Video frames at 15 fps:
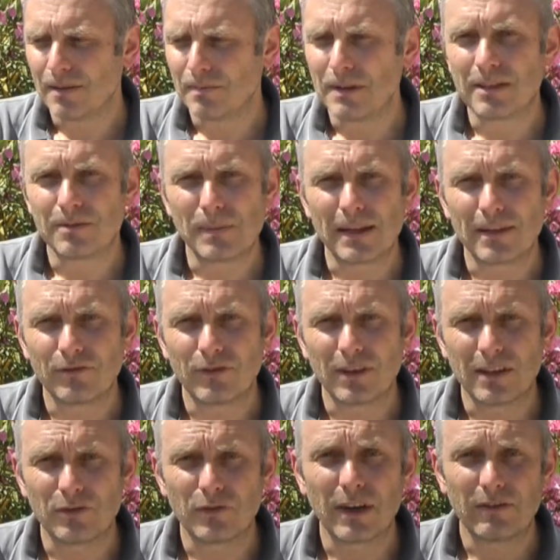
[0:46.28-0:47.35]
it's meant
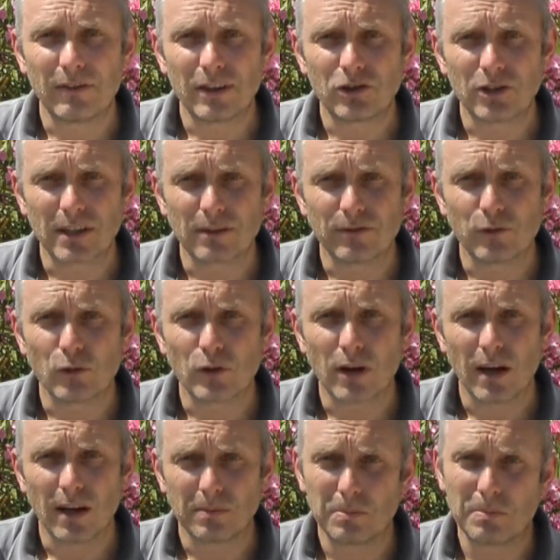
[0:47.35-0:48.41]
it's very, very tricky to
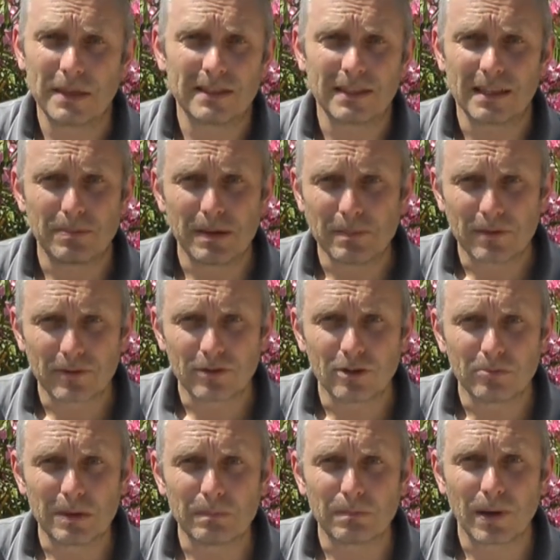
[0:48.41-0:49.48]
forecast. But basically, people have
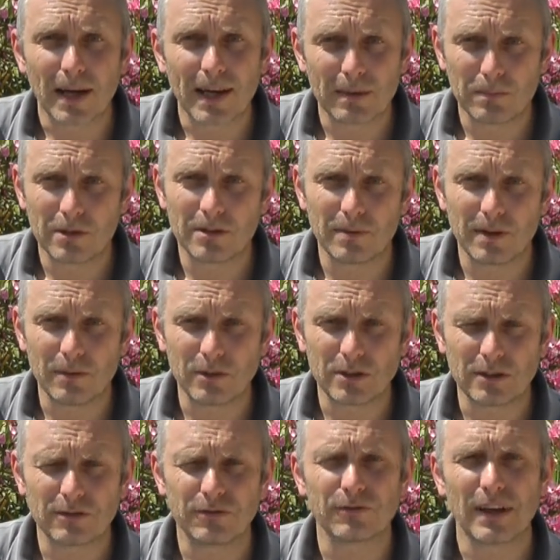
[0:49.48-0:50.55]
still been buying Mirabeau,
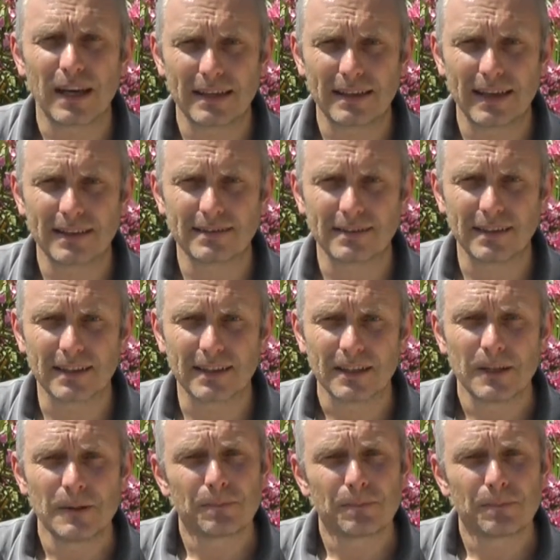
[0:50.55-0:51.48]
which is fantastic.